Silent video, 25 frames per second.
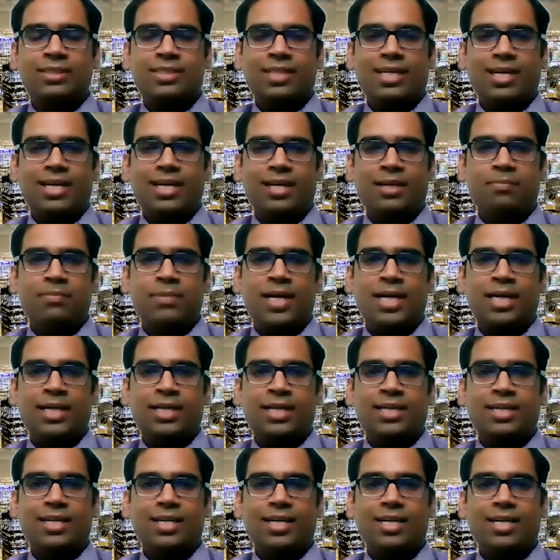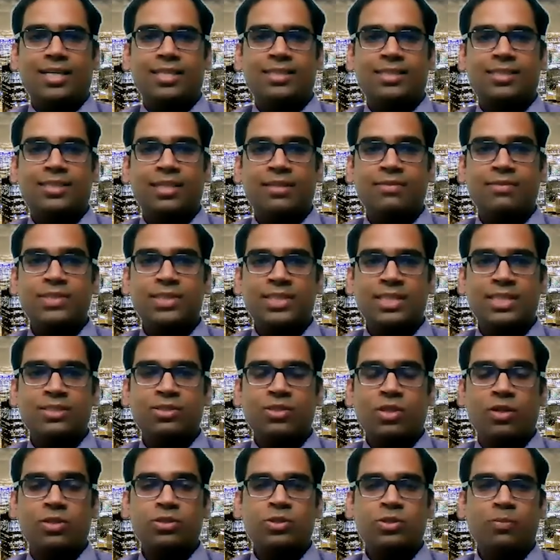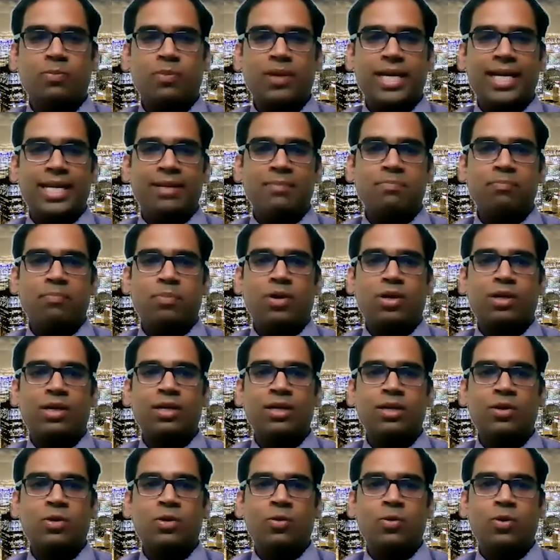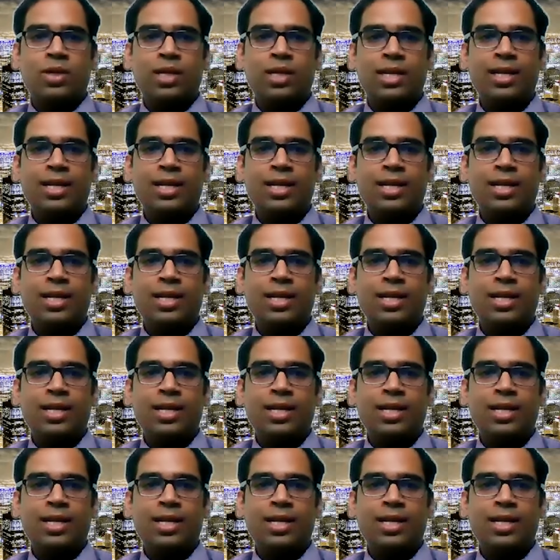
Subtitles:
Mark, services also play an important role